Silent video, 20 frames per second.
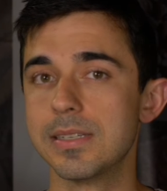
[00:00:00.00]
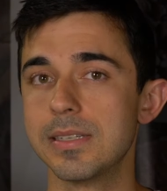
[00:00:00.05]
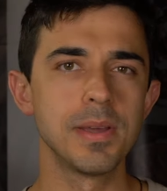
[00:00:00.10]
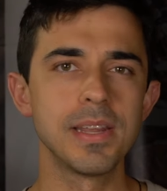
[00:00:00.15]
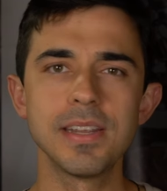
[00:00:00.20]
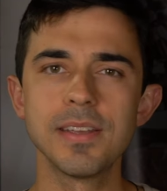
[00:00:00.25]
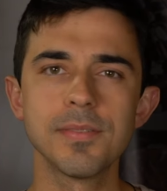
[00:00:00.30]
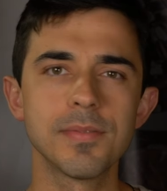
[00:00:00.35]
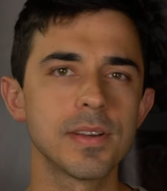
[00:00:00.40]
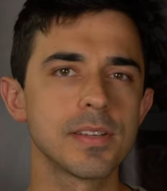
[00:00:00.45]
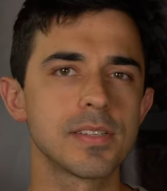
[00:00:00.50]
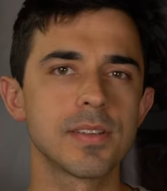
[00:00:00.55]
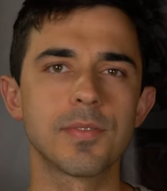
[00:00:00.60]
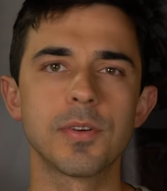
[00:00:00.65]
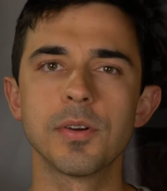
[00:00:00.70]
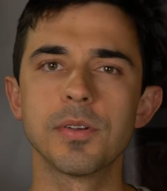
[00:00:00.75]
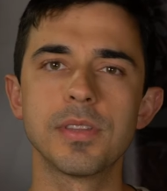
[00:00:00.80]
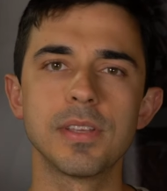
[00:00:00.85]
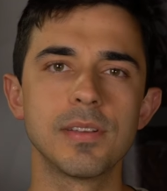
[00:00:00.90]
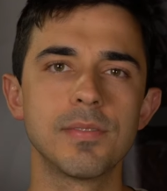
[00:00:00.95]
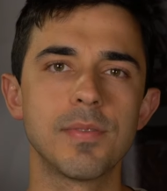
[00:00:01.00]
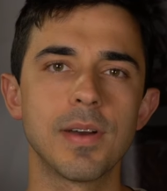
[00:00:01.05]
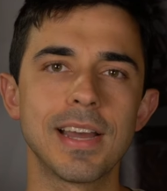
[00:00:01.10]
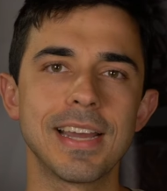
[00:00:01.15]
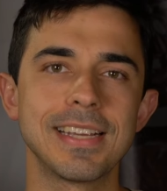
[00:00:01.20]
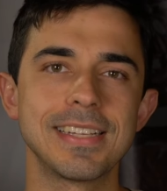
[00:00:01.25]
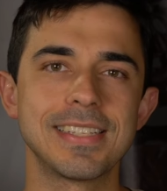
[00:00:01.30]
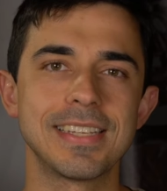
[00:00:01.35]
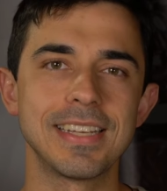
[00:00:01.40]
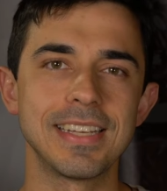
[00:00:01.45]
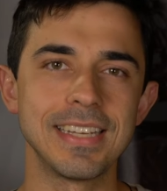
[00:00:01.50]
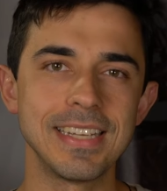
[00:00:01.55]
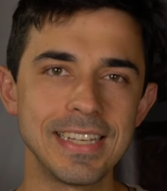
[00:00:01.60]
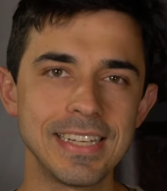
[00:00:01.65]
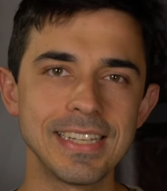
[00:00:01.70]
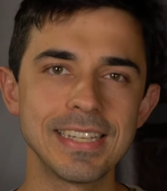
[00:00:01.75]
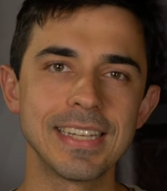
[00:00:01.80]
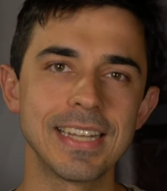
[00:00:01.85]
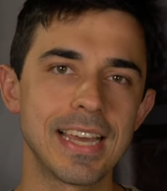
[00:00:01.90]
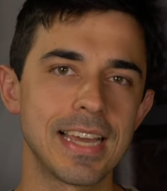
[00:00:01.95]
Many of us have heard the advice,
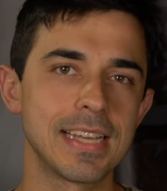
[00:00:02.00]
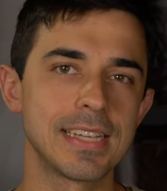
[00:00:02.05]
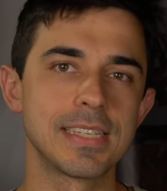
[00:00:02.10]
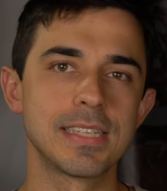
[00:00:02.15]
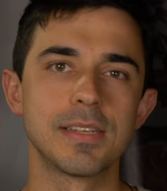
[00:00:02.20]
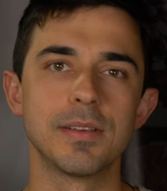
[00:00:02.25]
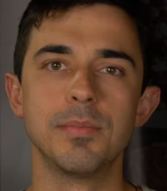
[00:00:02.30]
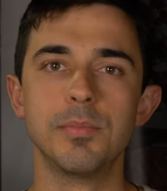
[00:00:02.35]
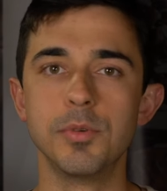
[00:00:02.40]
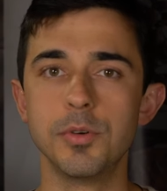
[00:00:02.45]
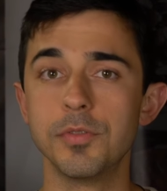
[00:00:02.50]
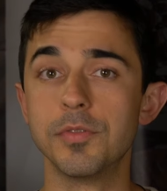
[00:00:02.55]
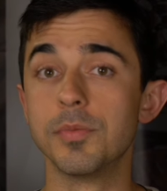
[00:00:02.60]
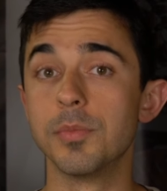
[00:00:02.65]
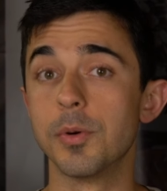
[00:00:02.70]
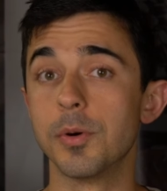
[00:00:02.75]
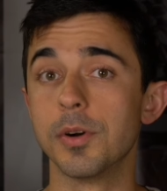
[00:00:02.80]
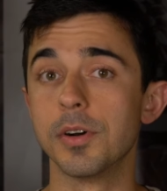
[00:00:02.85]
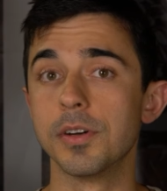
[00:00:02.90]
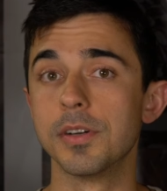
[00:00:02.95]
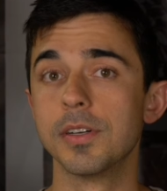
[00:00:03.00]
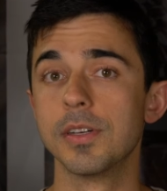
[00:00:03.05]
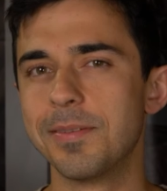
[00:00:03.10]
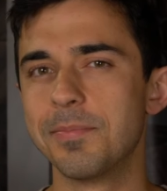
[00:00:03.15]
eat less, move more.